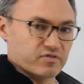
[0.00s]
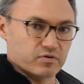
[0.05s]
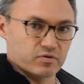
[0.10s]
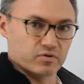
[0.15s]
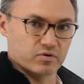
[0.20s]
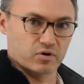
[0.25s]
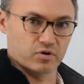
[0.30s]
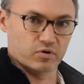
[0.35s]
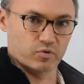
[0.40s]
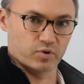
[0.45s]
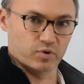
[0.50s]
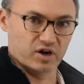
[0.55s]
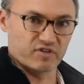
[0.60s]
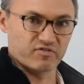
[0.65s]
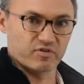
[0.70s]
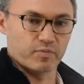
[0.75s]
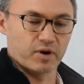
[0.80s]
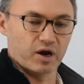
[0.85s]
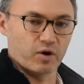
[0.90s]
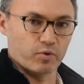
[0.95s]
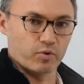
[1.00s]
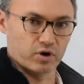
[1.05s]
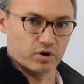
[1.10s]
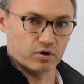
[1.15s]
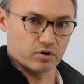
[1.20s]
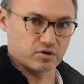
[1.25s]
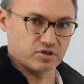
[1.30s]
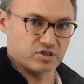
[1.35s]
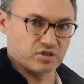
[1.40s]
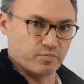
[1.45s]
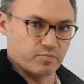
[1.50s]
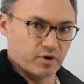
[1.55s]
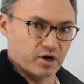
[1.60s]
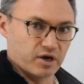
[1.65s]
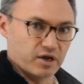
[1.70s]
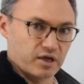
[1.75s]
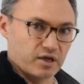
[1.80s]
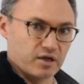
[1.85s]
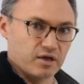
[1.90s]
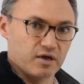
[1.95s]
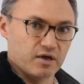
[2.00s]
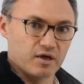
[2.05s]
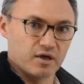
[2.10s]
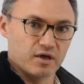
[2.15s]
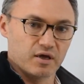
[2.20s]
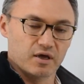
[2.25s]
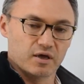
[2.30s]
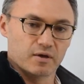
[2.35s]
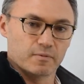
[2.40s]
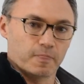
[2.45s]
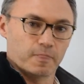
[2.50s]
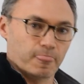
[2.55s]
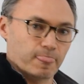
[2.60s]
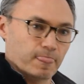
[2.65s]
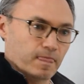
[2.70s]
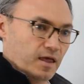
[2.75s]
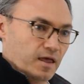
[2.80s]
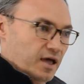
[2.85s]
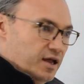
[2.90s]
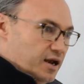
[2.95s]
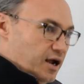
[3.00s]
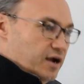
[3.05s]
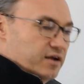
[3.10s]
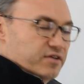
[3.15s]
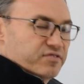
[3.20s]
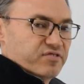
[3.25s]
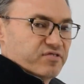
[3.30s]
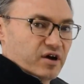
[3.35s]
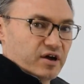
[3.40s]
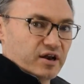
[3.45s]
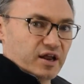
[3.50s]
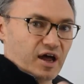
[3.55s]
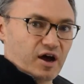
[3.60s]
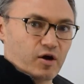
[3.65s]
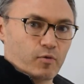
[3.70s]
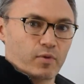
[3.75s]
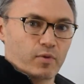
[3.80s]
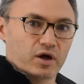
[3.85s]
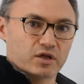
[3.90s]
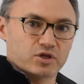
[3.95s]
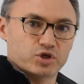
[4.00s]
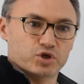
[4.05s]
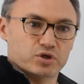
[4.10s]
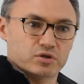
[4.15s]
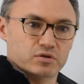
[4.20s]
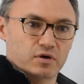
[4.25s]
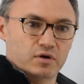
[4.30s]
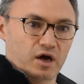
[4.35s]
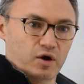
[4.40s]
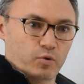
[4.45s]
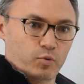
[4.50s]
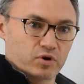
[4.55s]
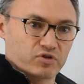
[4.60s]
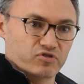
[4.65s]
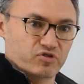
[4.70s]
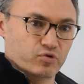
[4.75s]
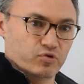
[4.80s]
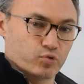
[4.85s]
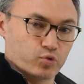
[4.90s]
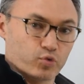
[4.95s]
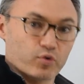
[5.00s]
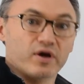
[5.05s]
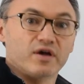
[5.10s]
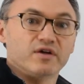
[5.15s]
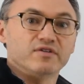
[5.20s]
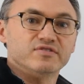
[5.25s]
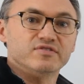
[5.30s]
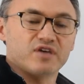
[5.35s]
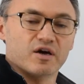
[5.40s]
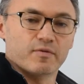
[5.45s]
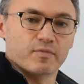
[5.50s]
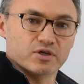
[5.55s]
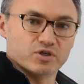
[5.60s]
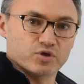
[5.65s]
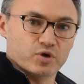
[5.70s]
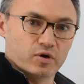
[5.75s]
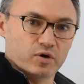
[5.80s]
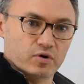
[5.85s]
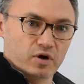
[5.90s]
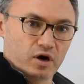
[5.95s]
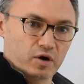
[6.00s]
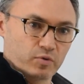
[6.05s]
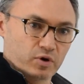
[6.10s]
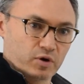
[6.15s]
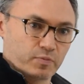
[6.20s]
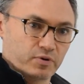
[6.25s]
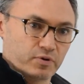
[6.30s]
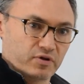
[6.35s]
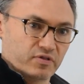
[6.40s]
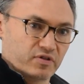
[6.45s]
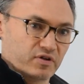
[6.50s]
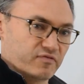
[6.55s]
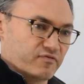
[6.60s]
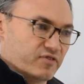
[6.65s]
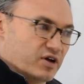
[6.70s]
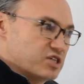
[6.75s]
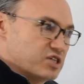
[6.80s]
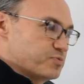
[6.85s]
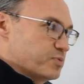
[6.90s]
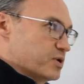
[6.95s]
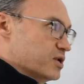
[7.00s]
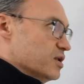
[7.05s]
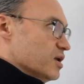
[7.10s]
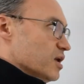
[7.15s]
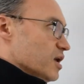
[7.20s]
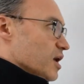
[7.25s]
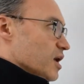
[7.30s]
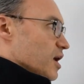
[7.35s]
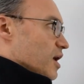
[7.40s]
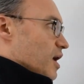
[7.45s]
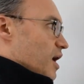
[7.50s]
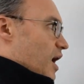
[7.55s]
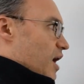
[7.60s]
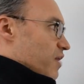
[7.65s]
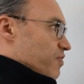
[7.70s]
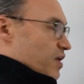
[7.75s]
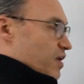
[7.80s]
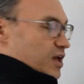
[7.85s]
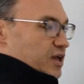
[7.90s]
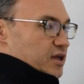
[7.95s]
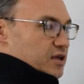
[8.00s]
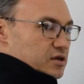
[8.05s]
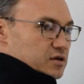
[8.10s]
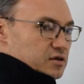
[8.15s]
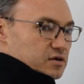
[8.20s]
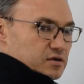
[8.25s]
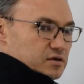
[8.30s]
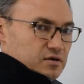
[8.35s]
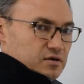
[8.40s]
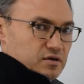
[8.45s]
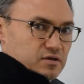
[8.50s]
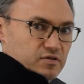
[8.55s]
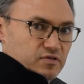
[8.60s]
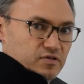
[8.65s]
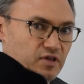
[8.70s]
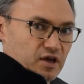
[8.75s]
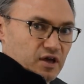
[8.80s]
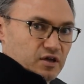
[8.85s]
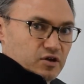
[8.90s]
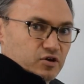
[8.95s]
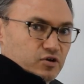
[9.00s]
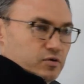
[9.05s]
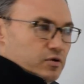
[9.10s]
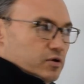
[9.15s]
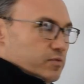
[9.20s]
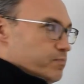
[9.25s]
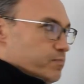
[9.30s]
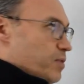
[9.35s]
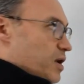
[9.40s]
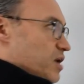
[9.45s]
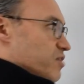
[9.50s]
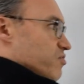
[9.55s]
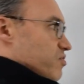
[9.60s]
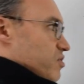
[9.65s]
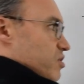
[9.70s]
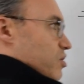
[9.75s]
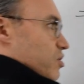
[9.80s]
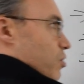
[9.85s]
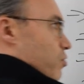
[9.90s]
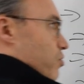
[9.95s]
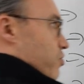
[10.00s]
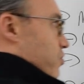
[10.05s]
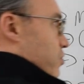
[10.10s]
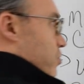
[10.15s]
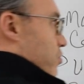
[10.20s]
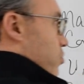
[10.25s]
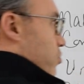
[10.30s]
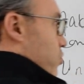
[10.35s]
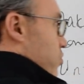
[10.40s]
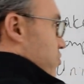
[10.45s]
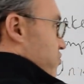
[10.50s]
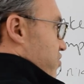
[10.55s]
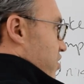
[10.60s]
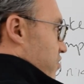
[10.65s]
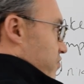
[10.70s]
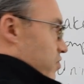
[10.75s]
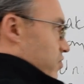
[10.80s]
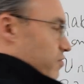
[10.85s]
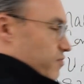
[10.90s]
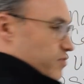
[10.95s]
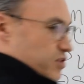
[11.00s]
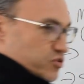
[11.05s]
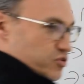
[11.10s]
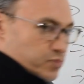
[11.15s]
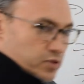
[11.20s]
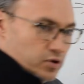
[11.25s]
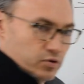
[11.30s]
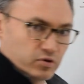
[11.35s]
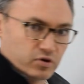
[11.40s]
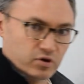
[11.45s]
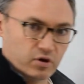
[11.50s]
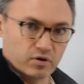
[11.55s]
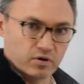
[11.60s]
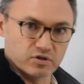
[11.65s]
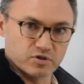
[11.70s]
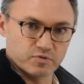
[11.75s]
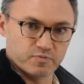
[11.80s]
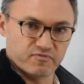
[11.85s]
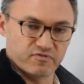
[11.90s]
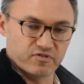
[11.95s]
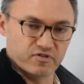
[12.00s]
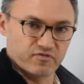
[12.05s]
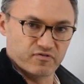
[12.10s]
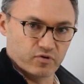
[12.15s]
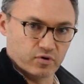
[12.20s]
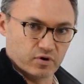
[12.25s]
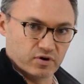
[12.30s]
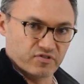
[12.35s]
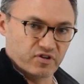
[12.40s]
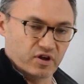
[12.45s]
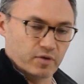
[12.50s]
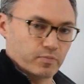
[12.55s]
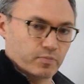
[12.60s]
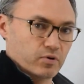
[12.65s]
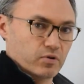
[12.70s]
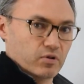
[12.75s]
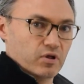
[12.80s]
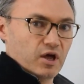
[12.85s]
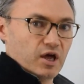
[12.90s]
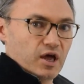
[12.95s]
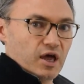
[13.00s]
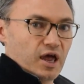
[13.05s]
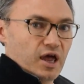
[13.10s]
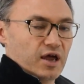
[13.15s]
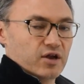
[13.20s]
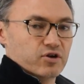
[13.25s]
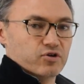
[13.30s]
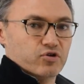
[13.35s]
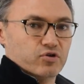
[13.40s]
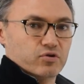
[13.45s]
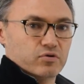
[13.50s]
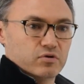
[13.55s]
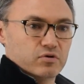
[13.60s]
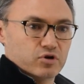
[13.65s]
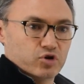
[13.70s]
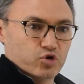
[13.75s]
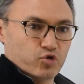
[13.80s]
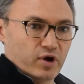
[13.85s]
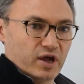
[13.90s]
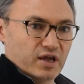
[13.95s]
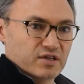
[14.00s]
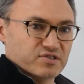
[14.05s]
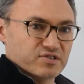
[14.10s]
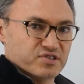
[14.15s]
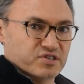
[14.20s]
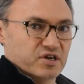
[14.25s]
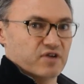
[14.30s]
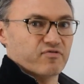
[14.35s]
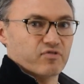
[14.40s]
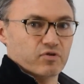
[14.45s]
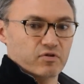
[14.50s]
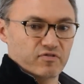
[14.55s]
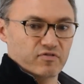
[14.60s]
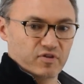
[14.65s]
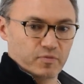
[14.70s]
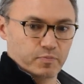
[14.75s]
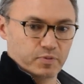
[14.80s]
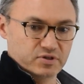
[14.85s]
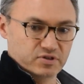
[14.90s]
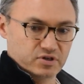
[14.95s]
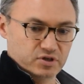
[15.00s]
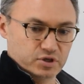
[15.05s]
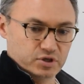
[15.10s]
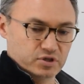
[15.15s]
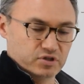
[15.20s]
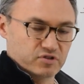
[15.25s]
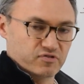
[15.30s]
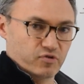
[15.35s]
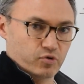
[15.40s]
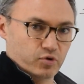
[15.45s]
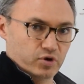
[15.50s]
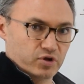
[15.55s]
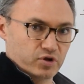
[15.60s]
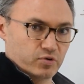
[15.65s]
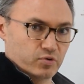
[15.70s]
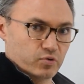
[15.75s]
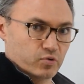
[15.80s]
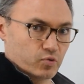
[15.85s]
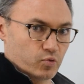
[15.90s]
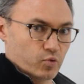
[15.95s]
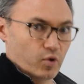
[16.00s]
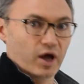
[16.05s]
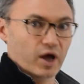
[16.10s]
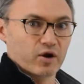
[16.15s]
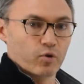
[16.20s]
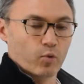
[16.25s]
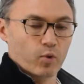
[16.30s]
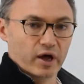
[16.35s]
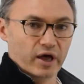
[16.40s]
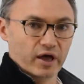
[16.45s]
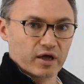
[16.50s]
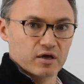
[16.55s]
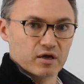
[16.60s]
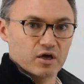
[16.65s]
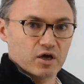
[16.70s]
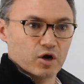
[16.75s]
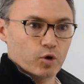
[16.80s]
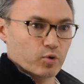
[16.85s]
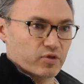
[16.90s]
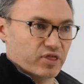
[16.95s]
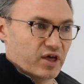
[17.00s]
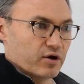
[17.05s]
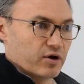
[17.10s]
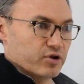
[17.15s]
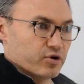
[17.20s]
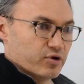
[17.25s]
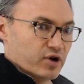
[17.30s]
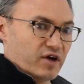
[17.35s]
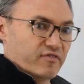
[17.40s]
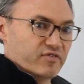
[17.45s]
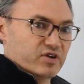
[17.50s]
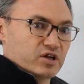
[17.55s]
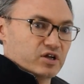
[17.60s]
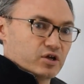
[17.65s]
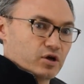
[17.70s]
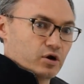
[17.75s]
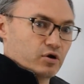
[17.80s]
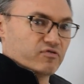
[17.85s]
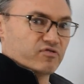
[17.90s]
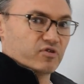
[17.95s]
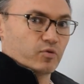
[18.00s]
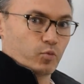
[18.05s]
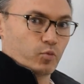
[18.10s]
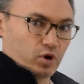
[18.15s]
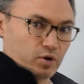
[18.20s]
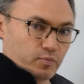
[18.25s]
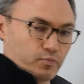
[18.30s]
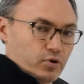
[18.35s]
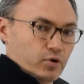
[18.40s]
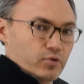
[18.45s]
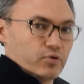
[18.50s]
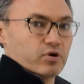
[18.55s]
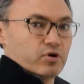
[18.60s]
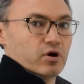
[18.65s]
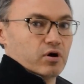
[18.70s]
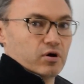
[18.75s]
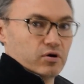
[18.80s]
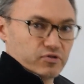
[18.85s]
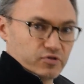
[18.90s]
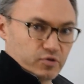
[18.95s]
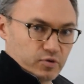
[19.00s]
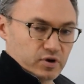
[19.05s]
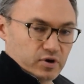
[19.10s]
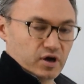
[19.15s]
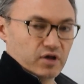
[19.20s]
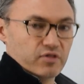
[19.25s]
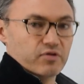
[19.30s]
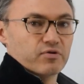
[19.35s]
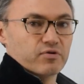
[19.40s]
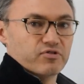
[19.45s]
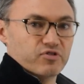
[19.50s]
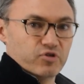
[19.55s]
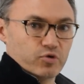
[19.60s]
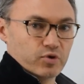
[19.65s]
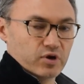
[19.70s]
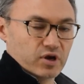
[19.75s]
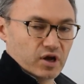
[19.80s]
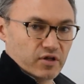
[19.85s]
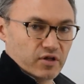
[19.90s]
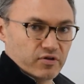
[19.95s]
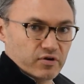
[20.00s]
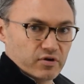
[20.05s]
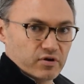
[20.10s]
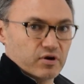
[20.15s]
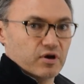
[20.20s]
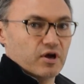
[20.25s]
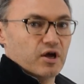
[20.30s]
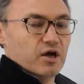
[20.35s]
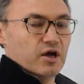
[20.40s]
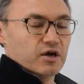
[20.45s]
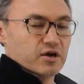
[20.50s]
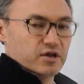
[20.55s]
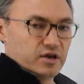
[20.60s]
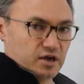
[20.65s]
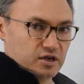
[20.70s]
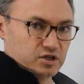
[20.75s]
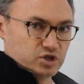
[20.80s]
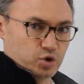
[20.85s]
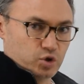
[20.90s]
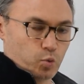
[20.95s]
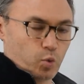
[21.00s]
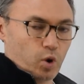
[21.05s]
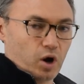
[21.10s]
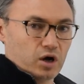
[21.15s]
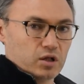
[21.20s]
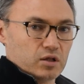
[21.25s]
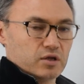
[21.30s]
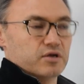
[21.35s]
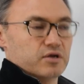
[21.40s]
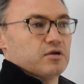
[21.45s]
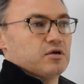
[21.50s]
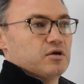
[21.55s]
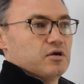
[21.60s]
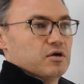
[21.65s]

or whatever, but I want to earn some money. And I decide how much I want to risk, how much I want to put in the investment. And they basically go through several of these protocols, for example, and create several of the positions for you right away, without you having to go from one protocol to another, connect your wallet,